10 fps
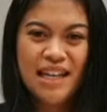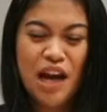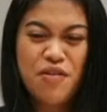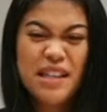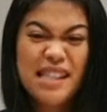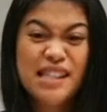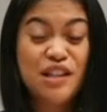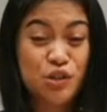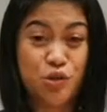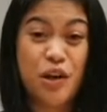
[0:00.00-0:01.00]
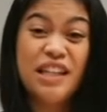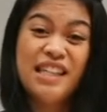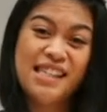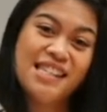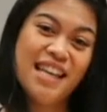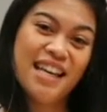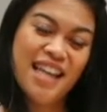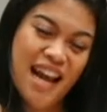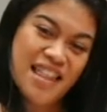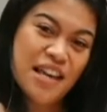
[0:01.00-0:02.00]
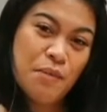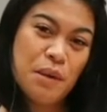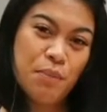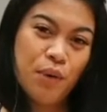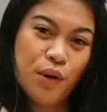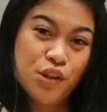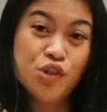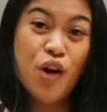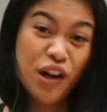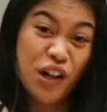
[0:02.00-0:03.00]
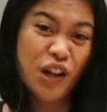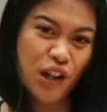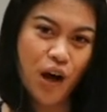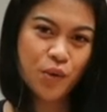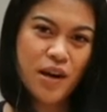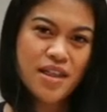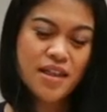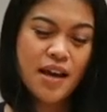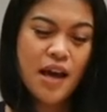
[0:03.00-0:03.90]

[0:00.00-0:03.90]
Now, this is the trickiest thing that I think people struggle a lot with.